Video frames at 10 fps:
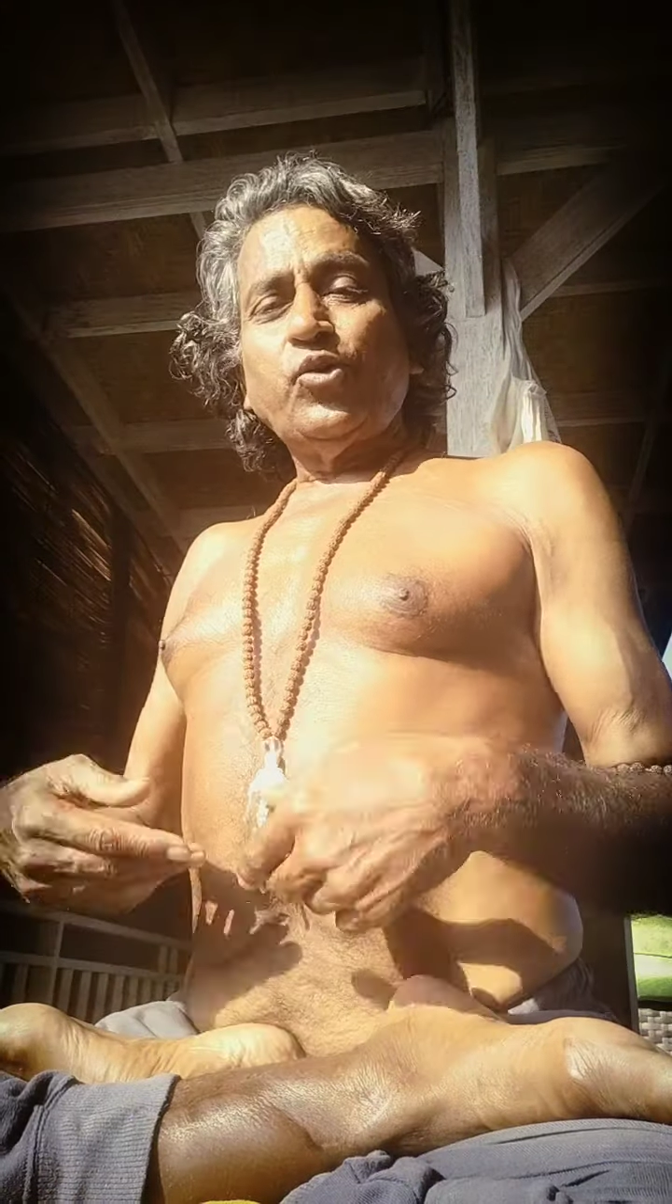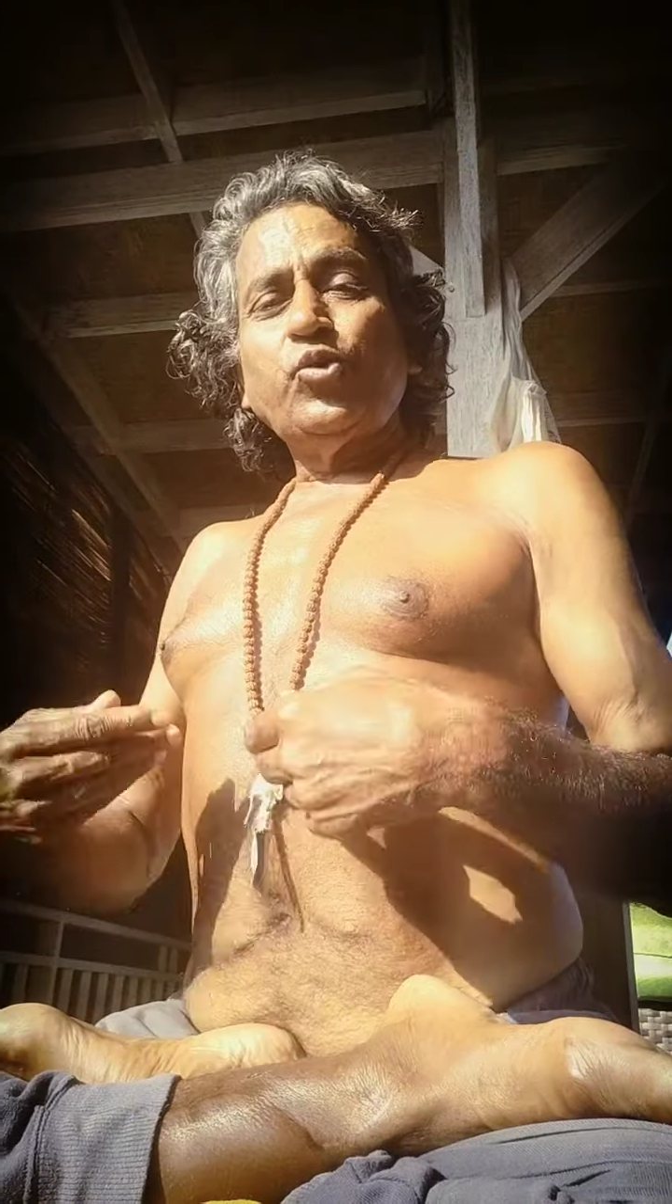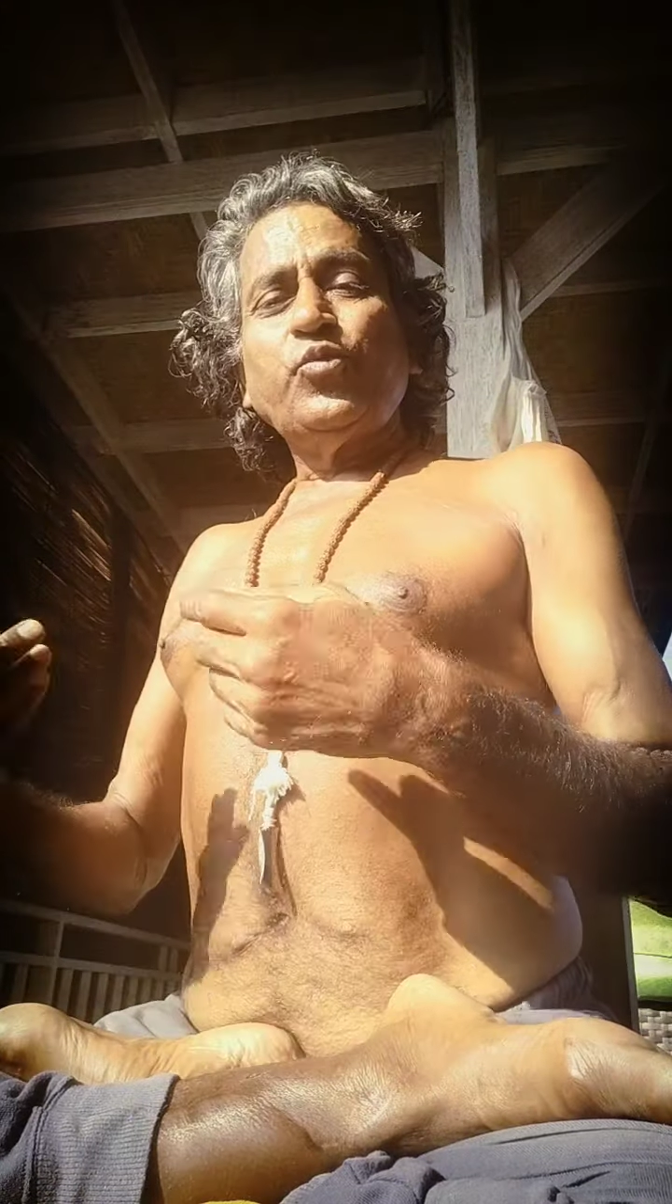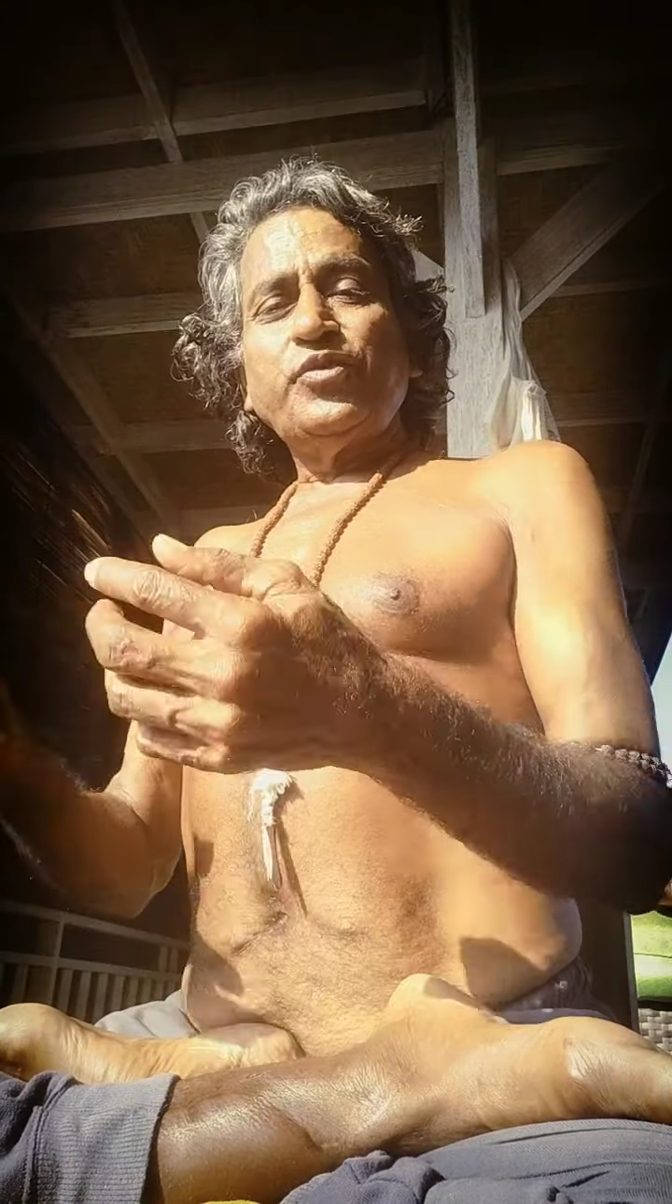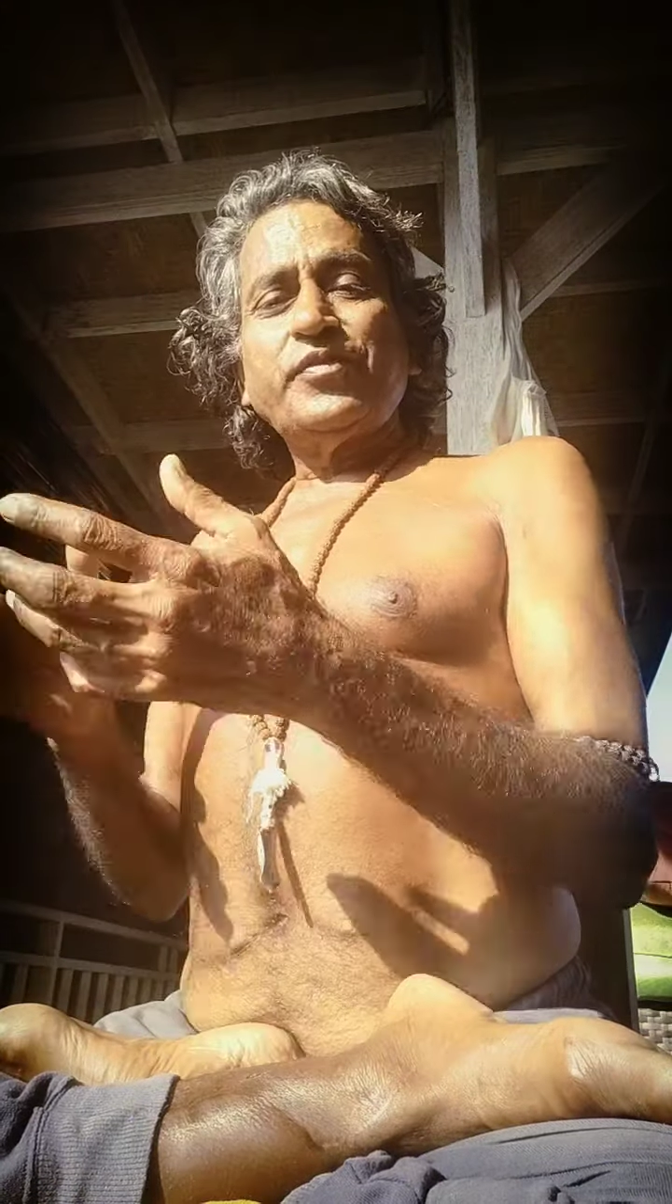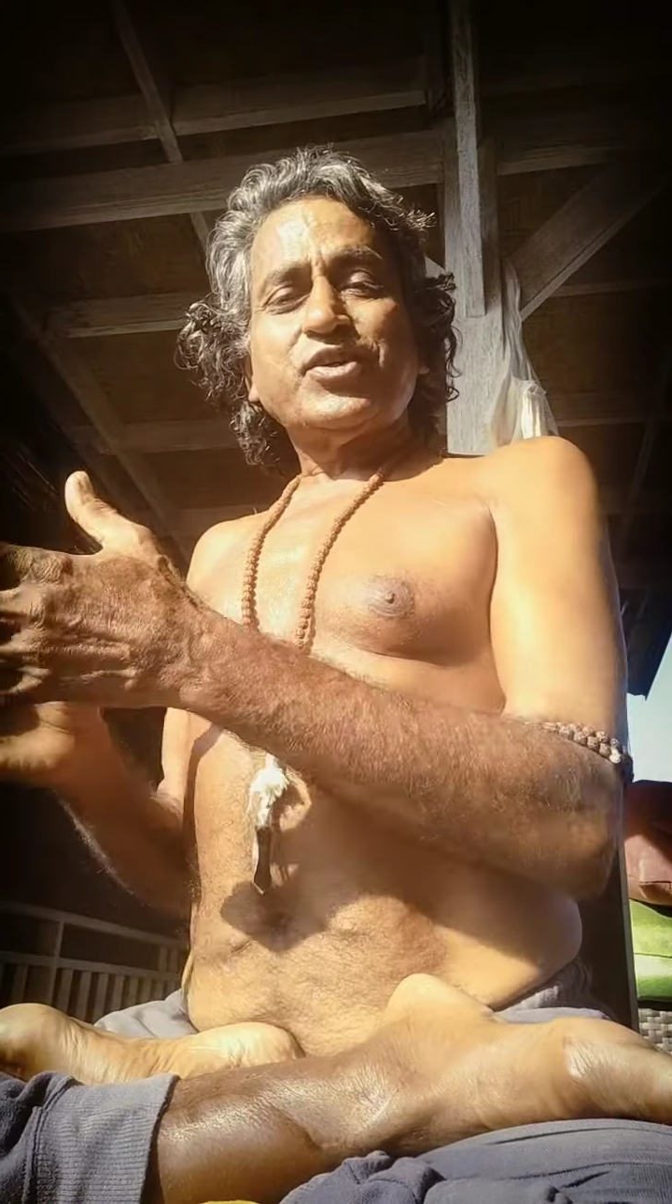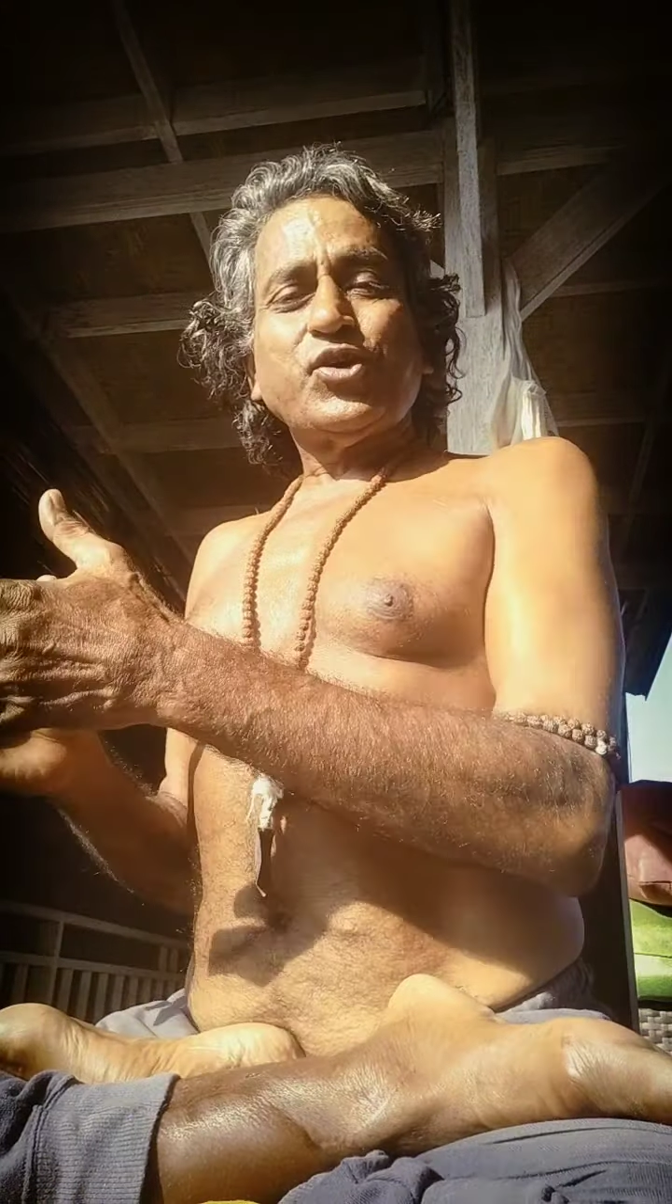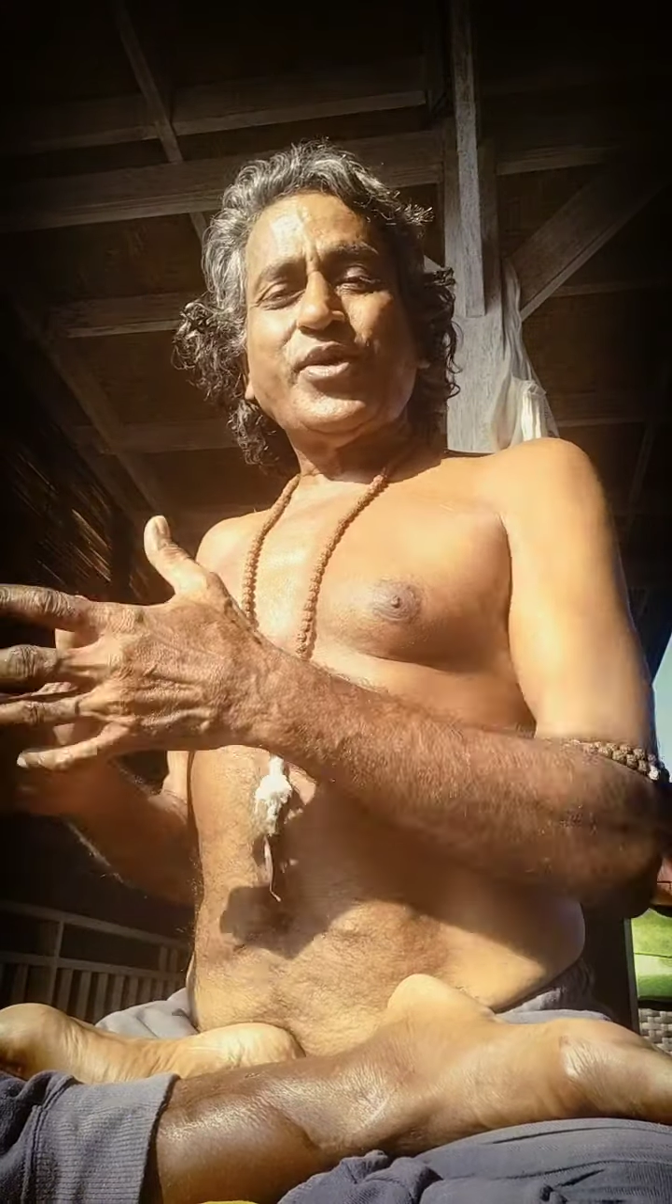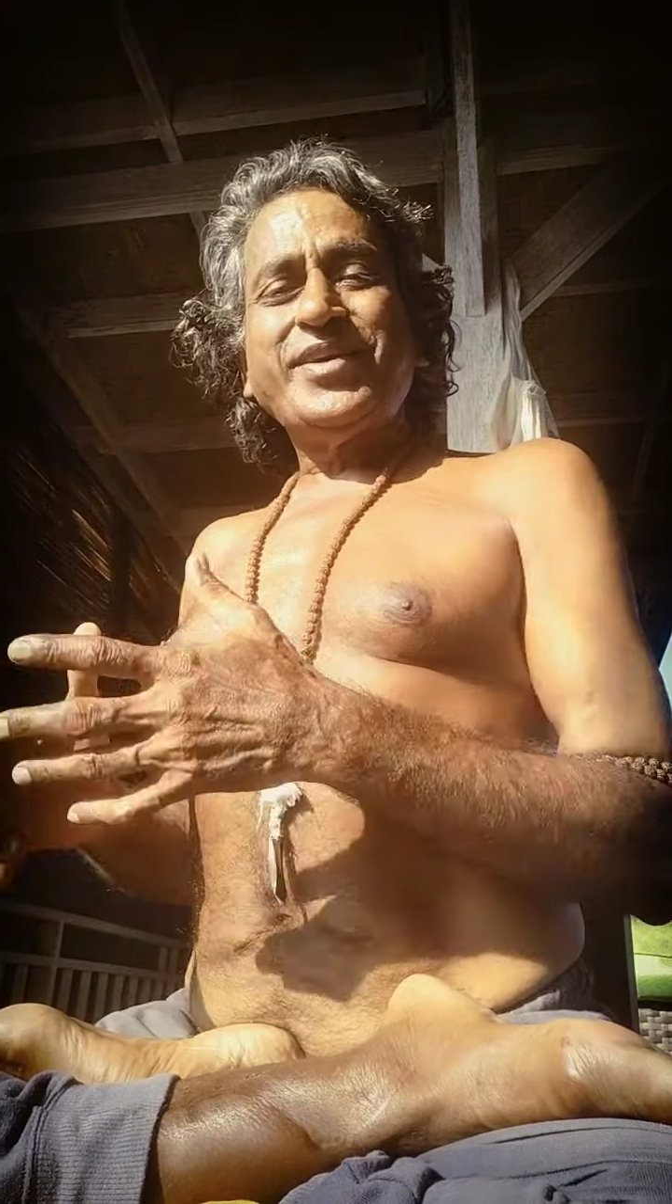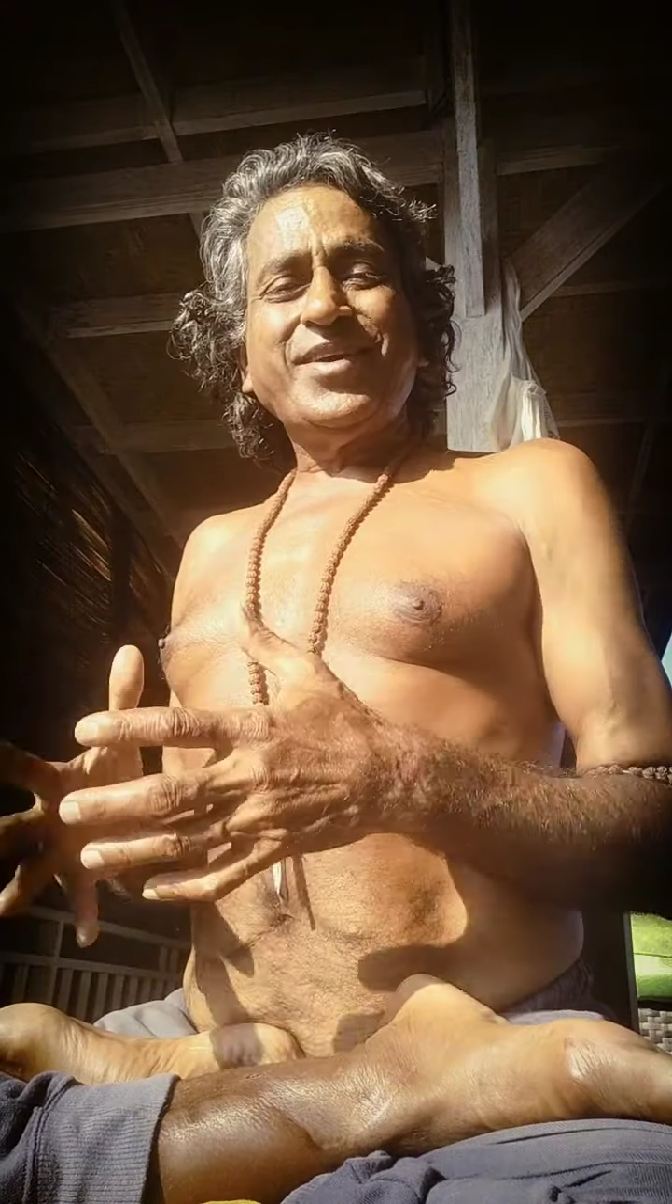whom we were
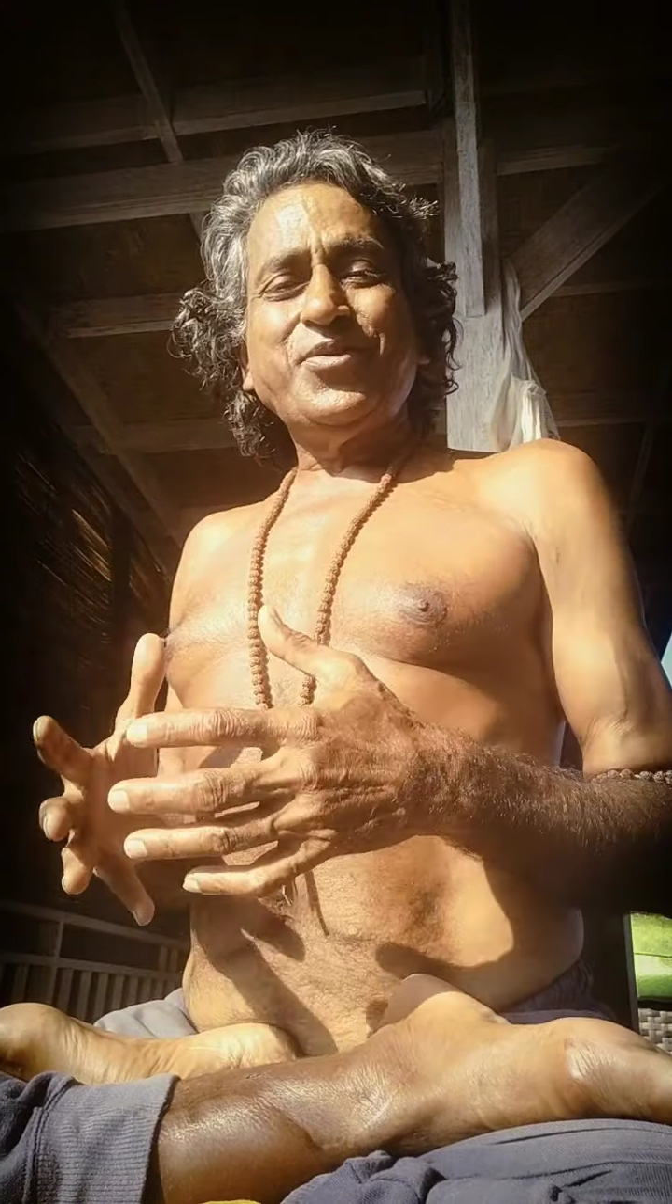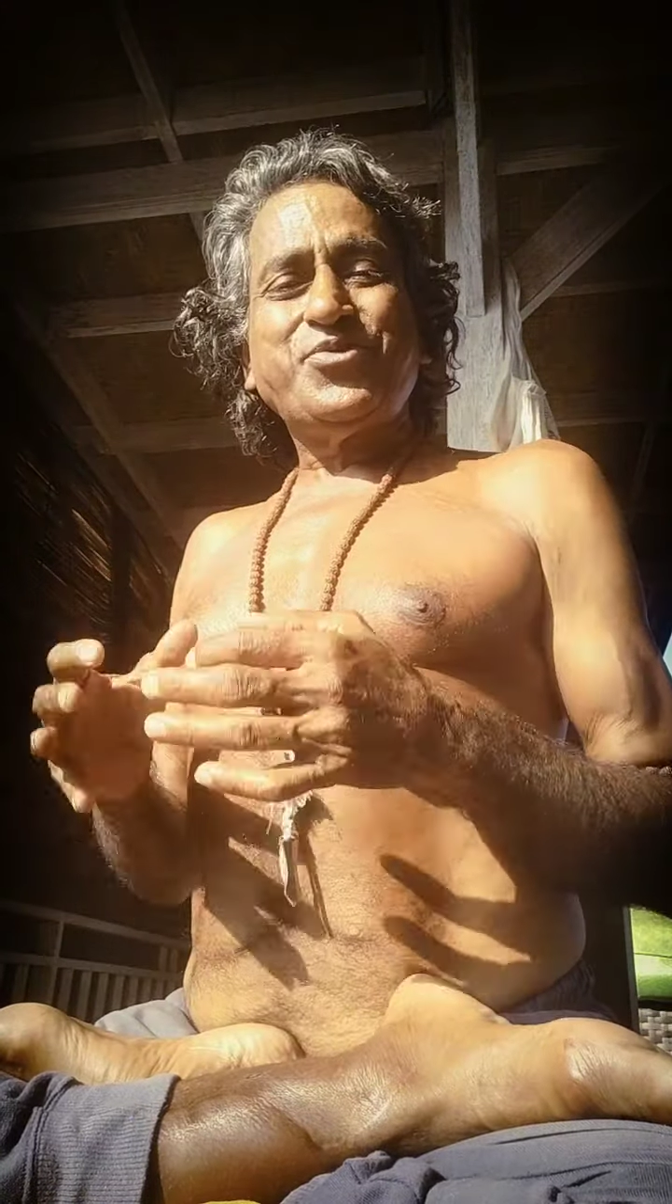talking of,